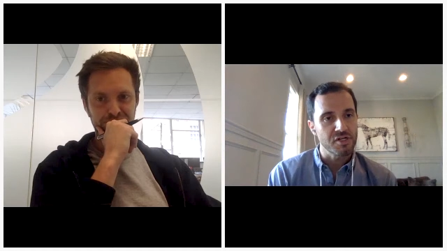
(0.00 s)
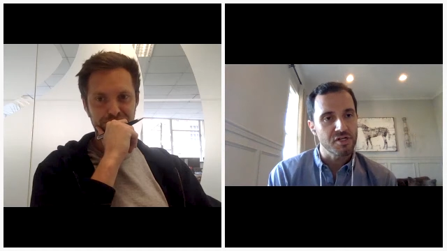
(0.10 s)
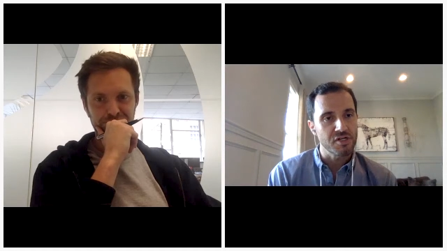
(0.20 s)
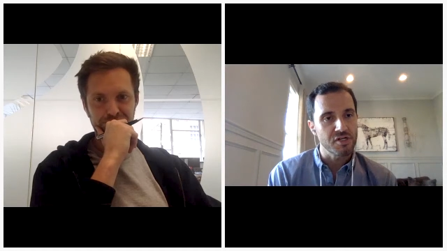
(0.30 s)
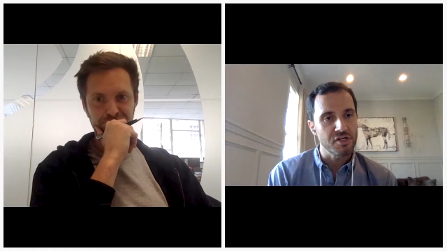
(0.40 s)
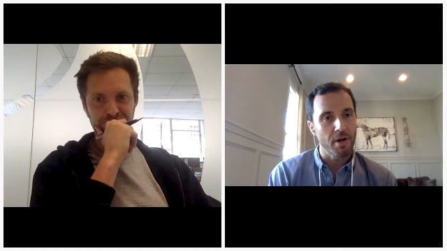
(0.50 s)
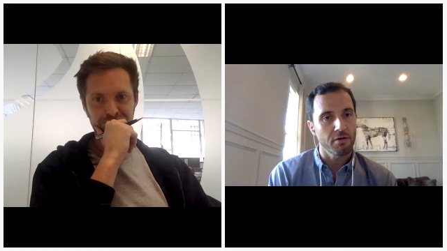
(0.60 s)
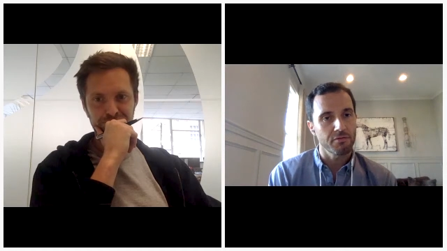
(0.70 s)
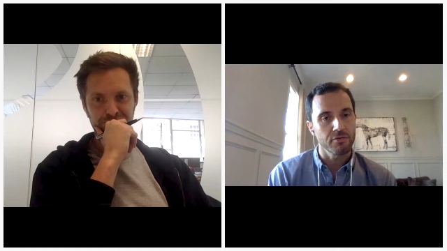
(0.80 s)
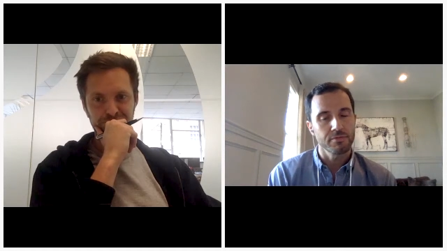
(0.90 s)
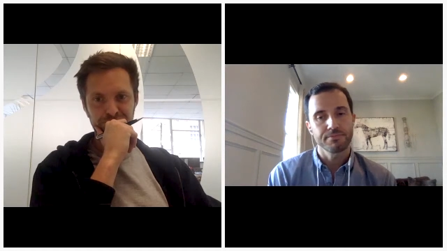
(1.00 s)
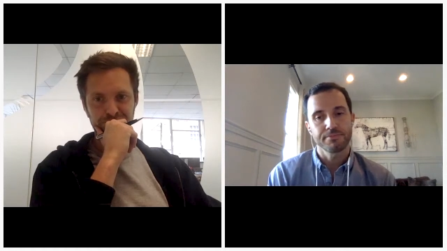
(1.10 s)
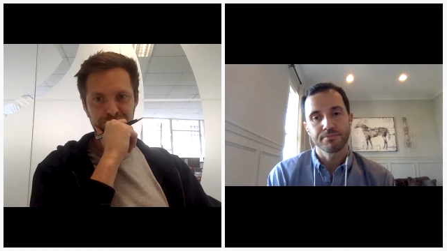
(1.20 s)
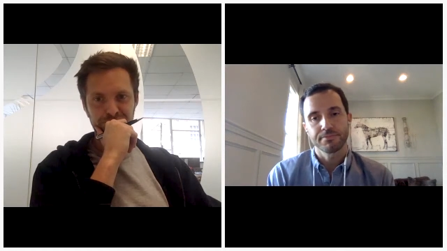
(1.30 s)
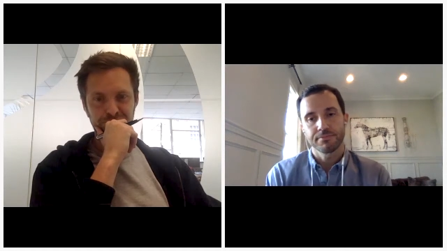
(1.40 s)
Speaker 1: would start to get really powerful.
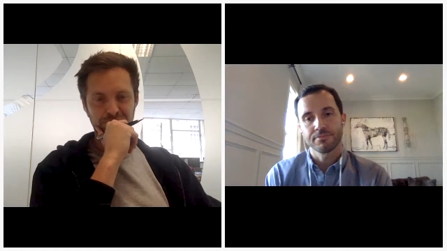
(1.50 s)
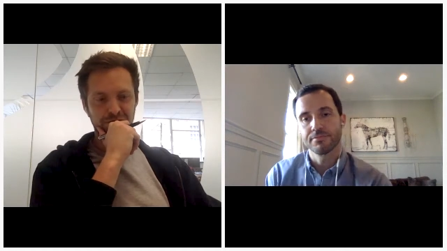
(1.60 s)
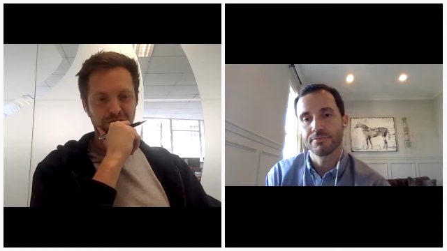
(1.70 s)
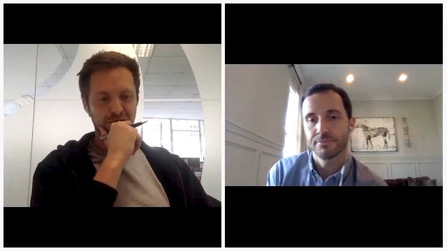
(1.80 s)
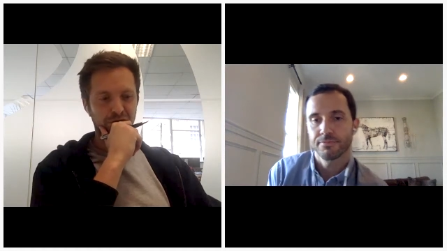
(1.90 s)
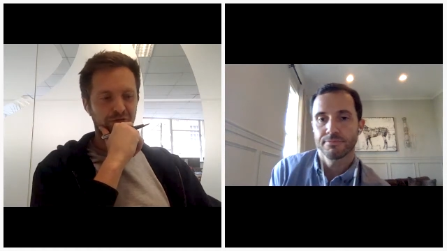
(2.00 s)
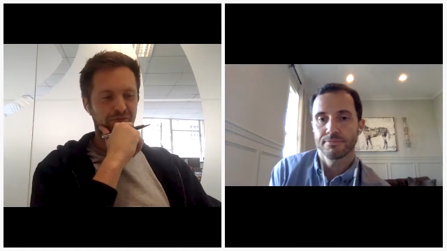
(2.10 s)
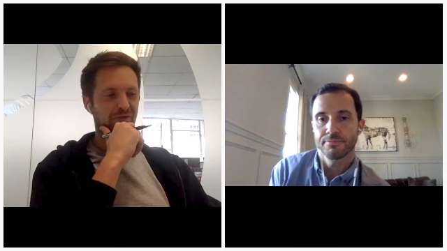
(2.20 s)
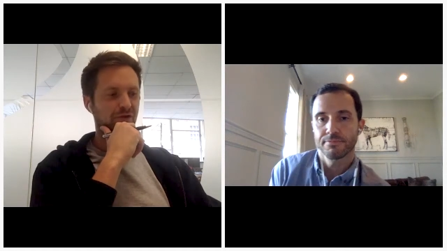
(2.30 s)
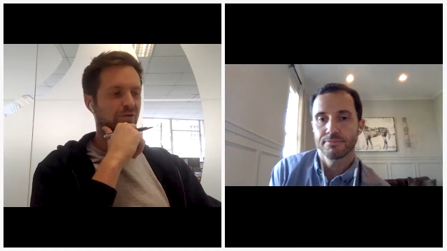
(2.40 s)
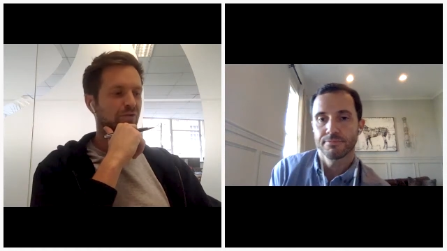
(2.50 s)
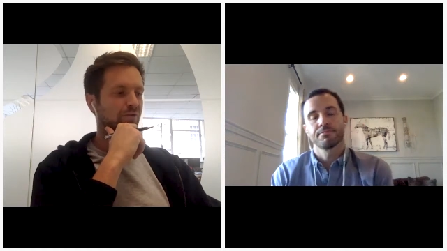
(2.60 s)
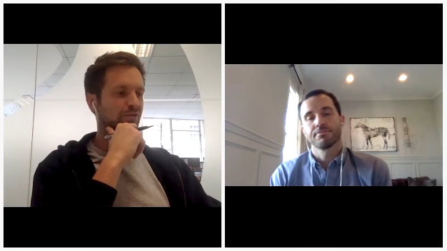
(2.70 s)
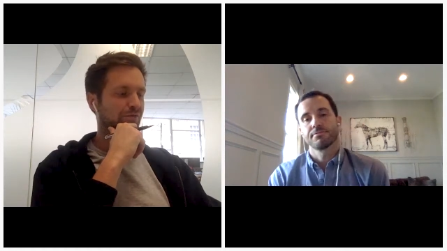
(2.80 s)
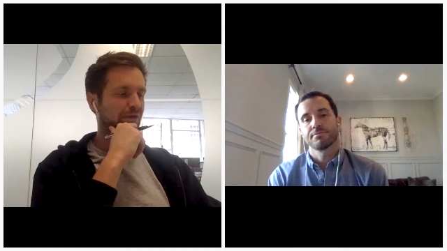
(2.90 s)
Speaker 2: Got it. So
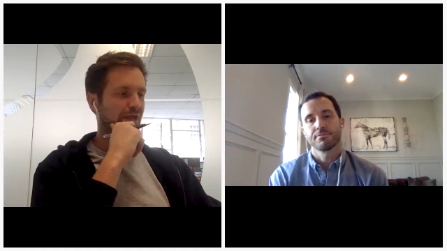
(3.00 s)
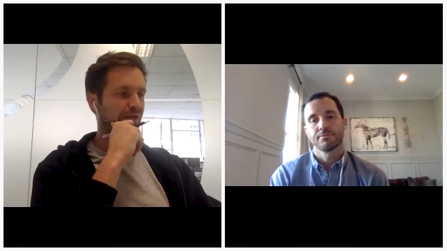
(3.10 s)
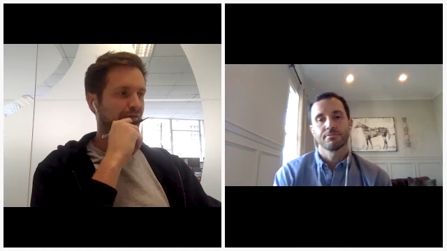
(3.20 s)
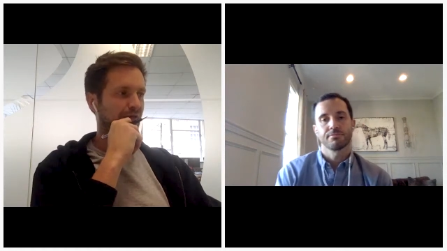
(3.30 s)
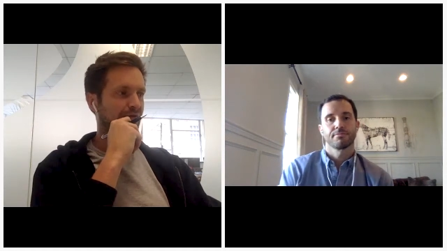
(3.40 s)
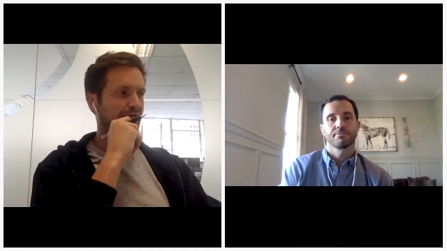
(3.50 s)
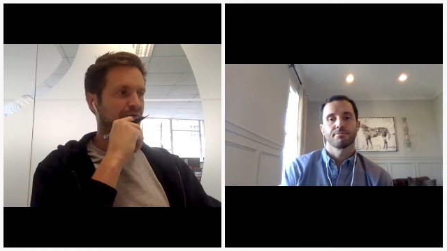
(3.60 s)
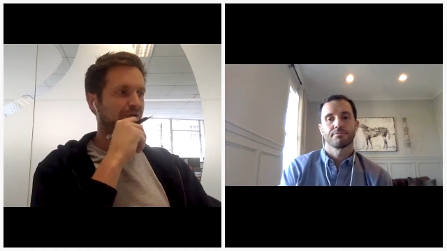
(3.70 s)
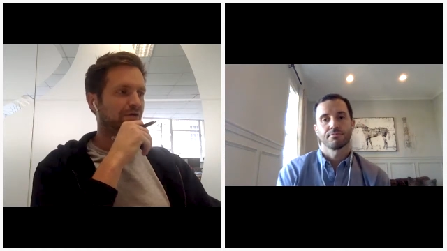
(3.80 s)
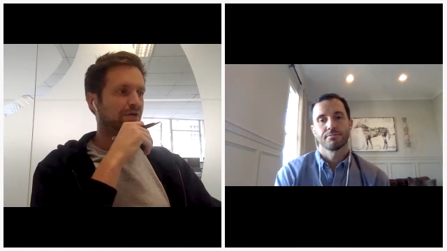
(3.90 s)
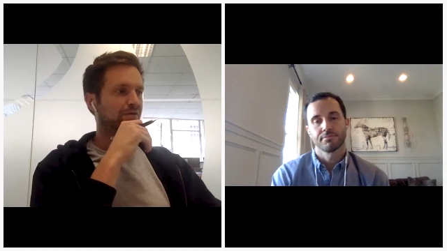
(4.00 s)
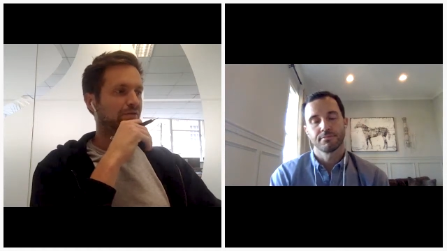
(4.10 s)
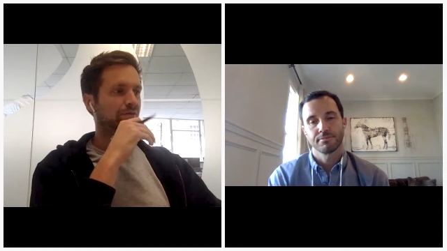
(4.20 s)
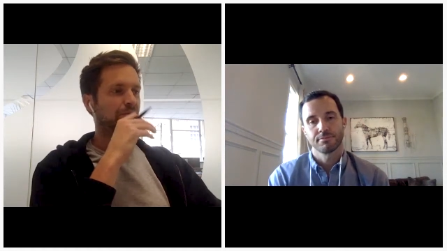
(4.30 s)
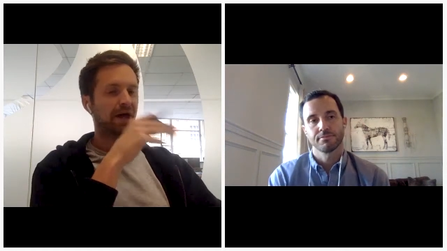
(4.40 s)
you're saying that
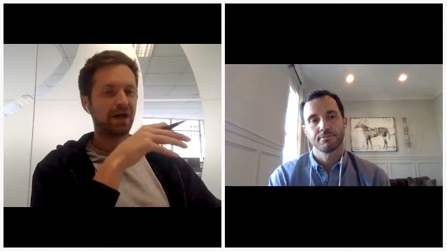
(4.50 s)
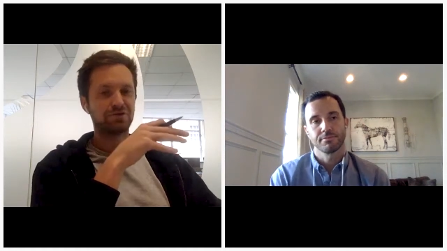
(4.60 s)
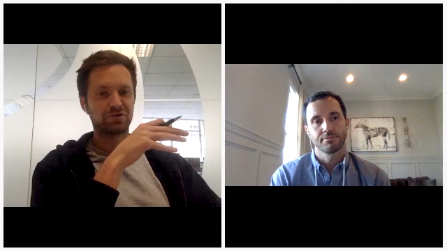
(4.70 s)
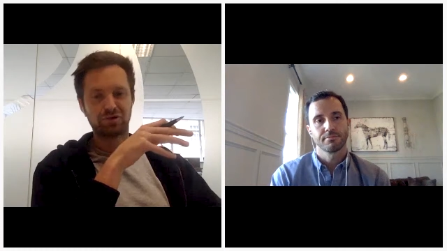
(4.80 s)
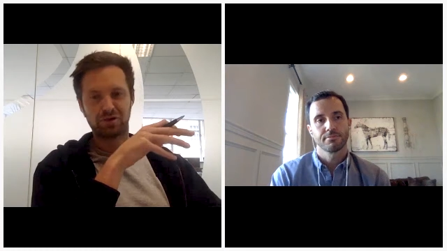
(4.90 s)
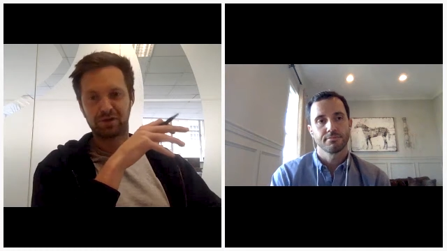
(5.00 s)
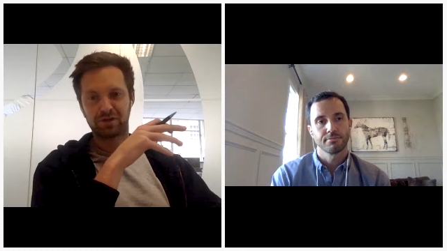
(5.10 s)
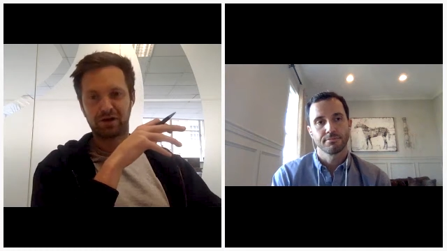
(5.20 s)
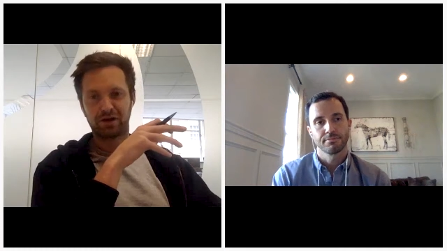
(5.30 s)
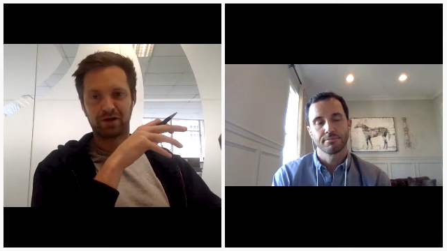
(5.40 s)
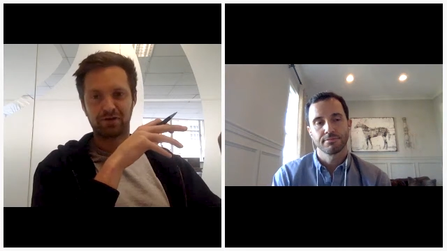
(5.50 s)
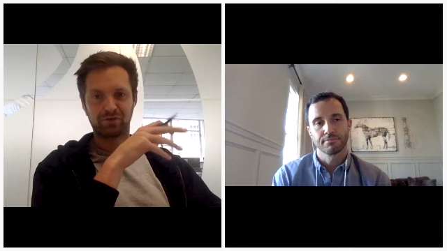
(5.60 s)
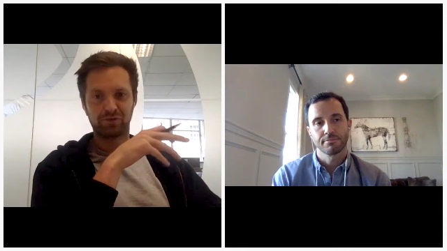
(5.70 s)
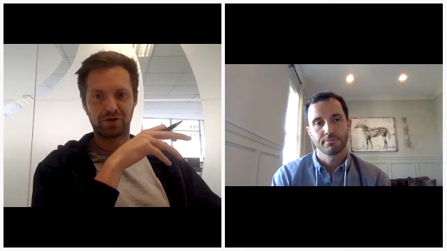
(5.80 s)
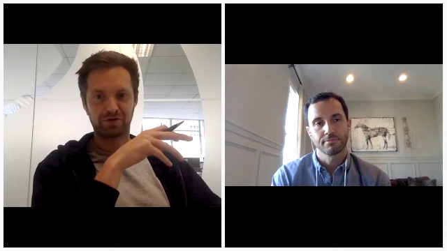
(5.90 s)
the manager during the the
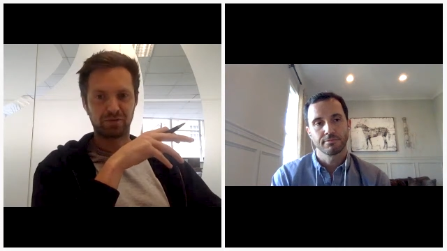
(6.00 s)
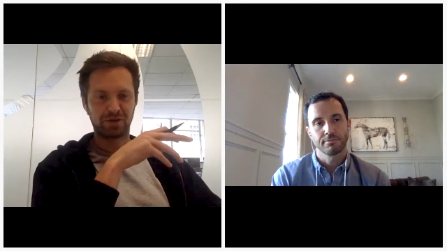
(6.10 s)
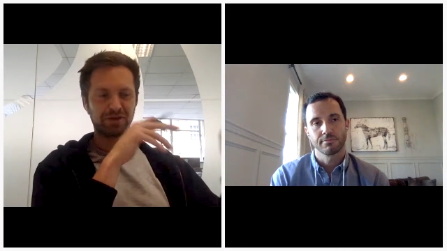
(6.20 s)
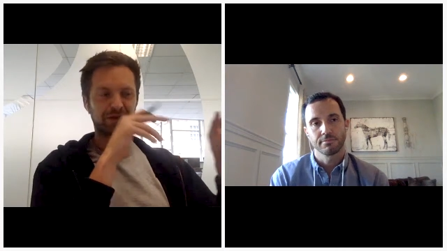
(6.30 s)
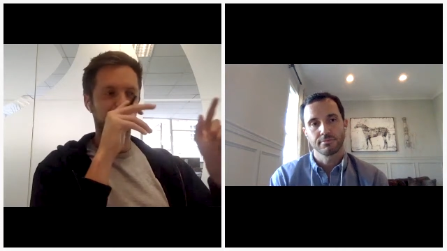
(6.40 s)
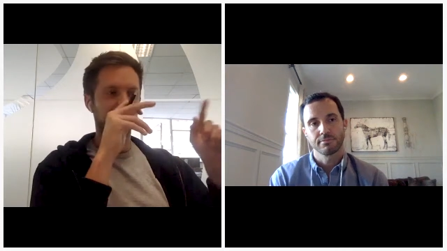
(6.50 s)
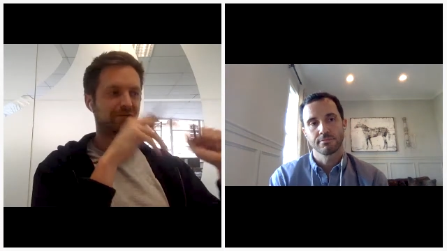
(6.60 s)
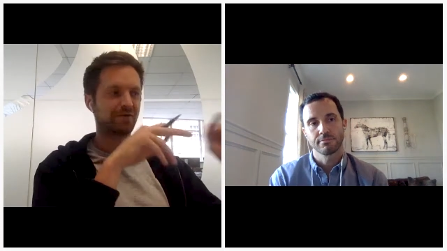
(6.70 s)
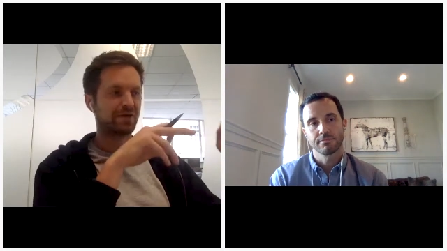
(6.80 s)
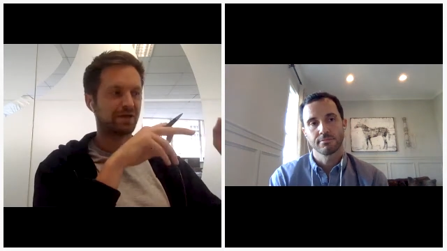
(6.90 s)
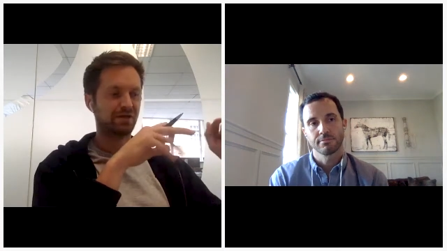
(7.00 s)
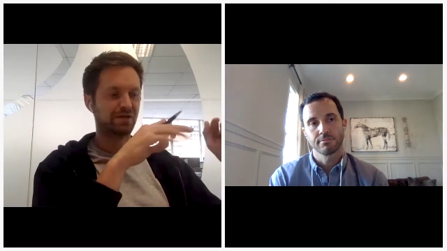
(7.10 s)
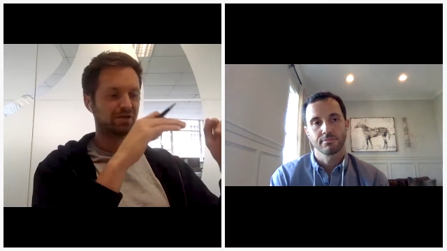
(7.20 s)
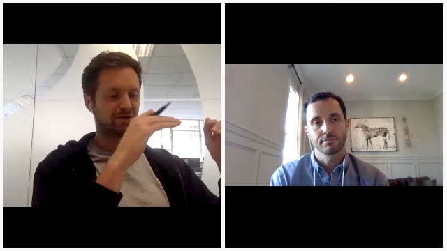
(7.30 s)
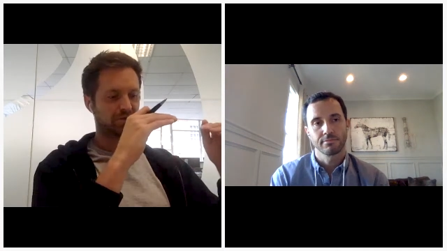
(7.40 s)
forecasting meeting can
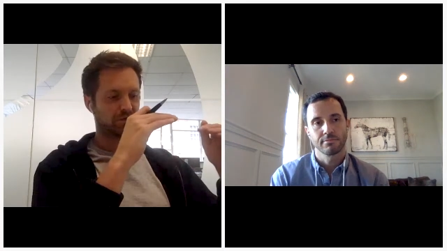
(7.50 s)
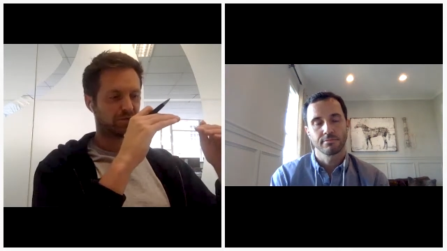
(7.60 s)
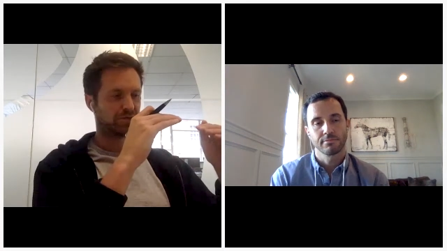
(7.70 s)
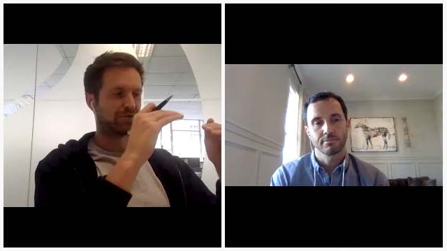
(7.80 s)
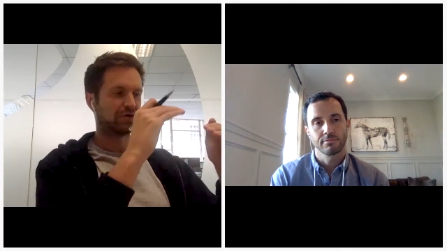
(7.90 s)
see the